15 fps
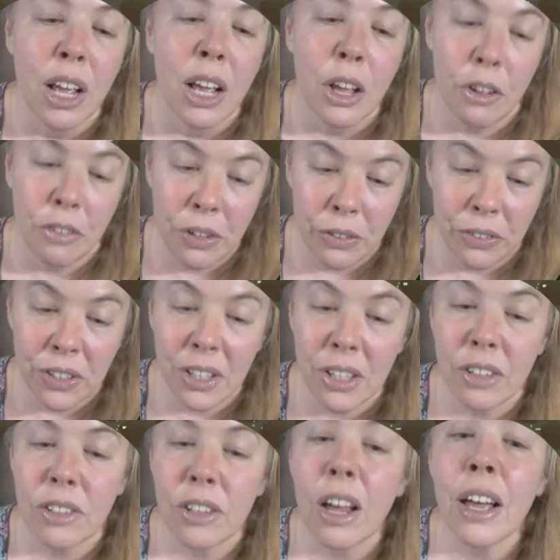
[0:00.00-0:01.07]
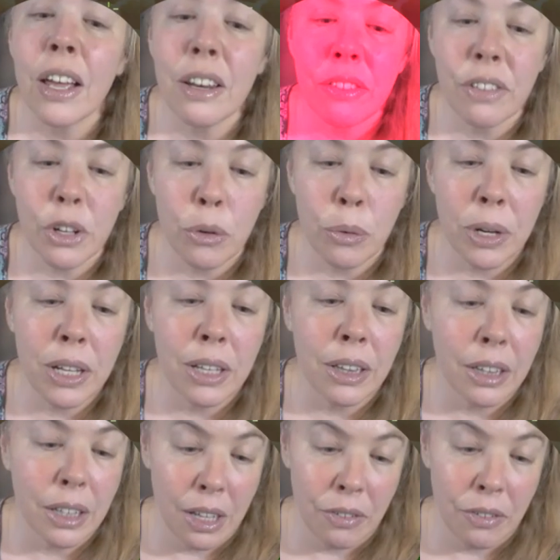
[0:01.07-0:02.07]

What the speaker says: If you see a sign of the queen, if you